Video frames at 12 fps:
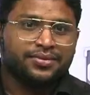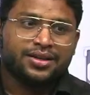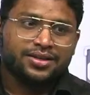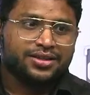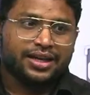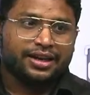
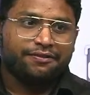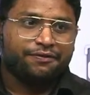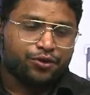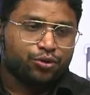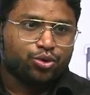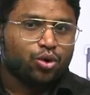See, if
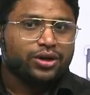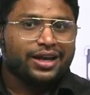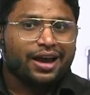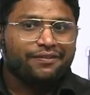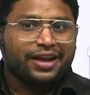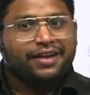you don't
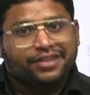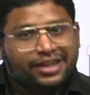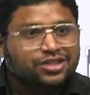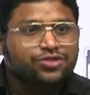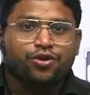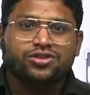have
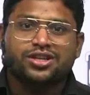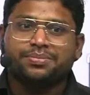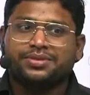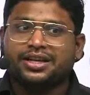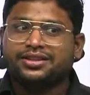evidence for something,